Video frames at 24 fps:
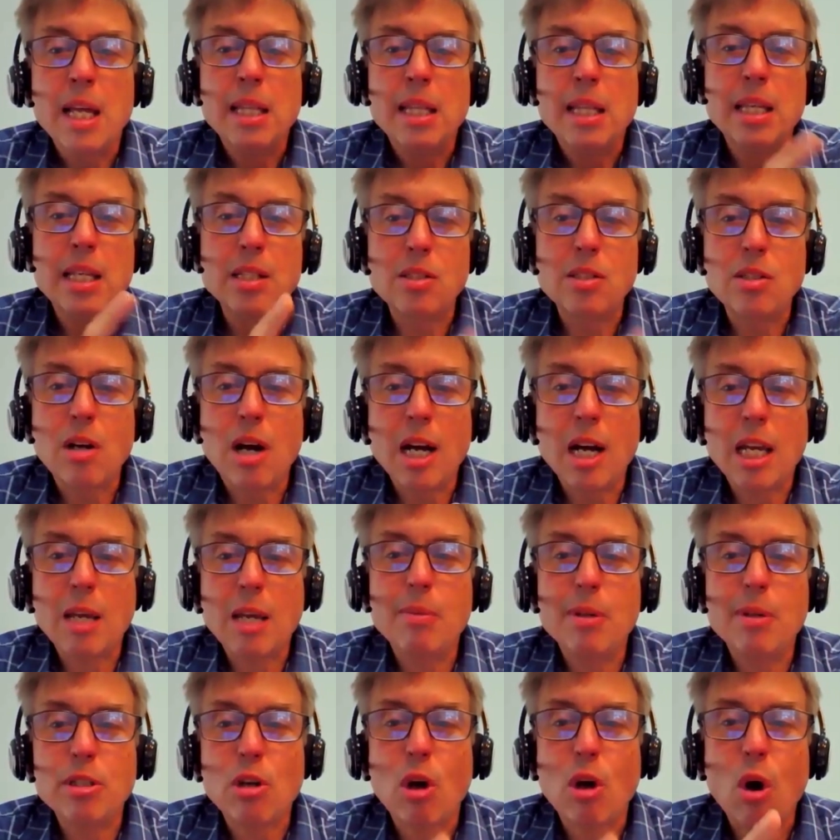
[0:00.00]
These
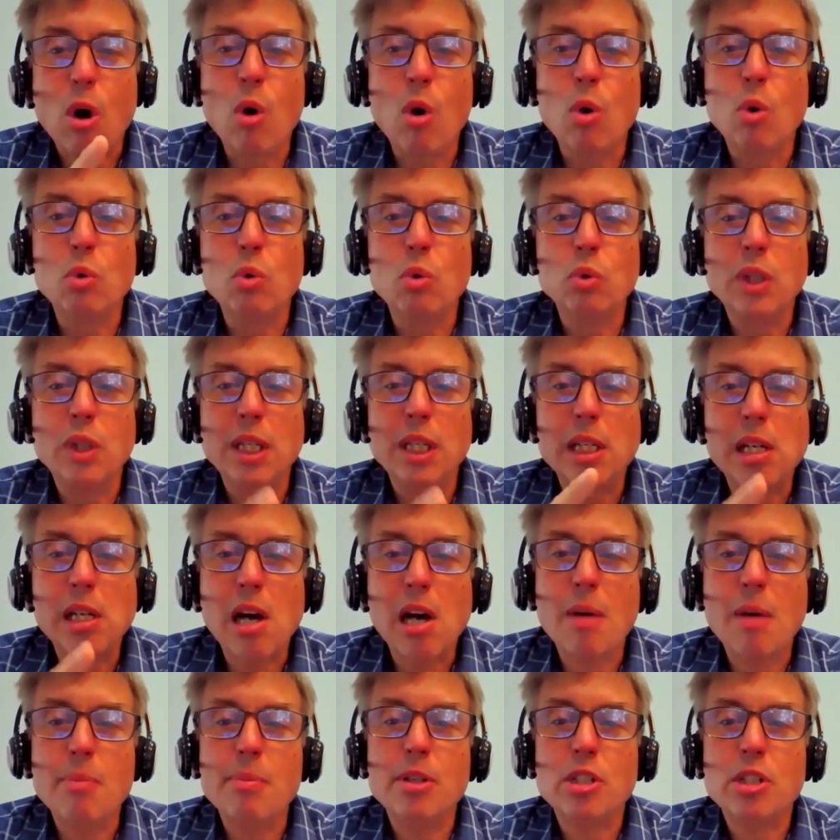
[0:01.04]
documents only
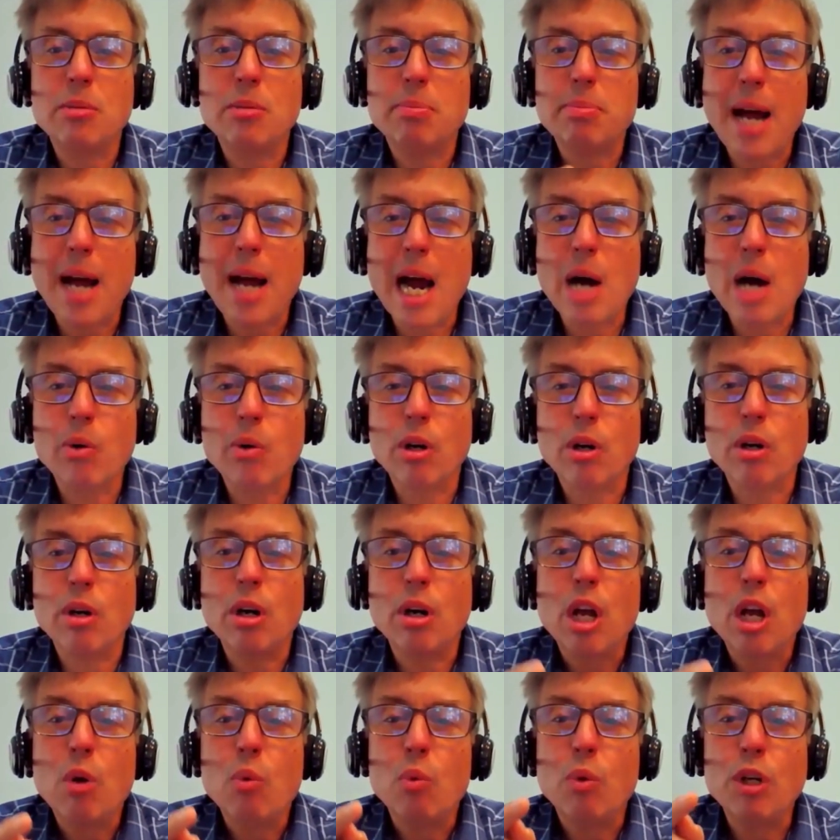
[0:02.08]
come into power
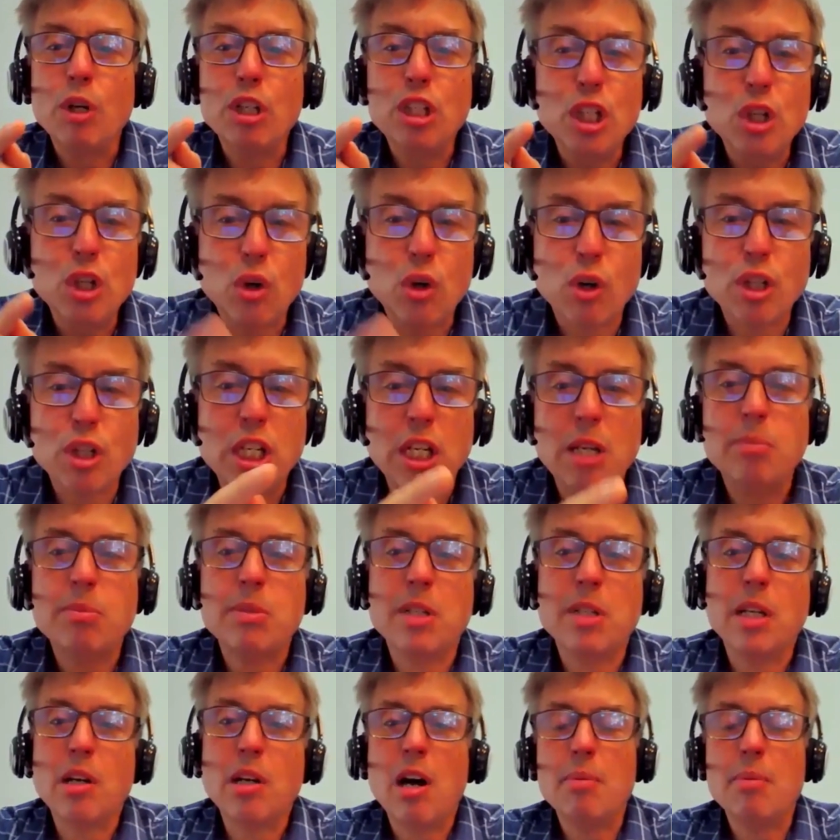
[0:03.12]
when you're deemed
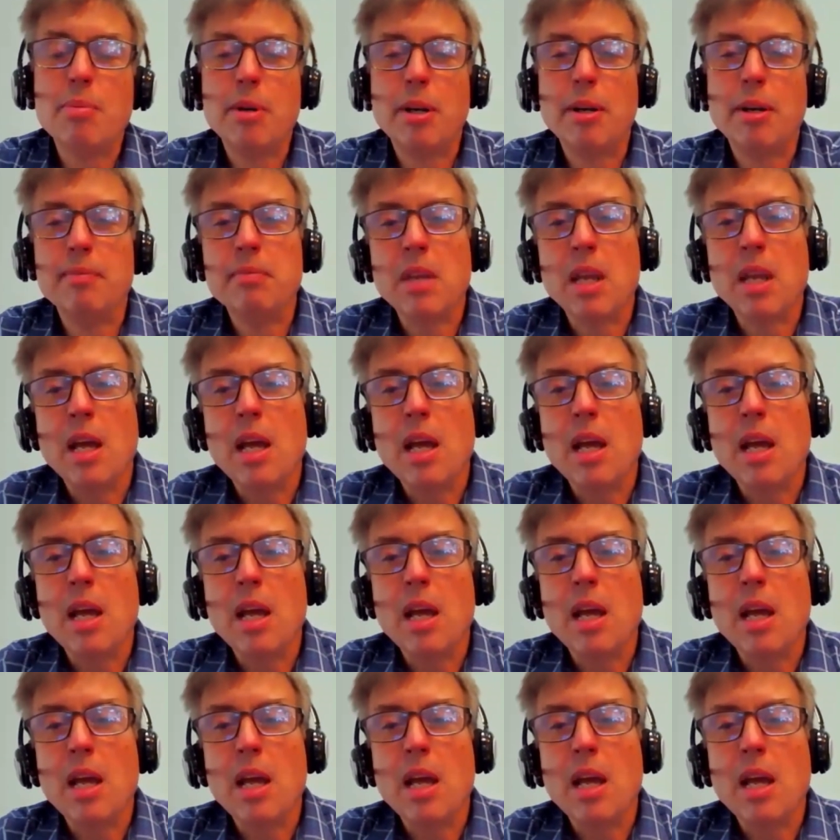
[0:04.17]
incompetent.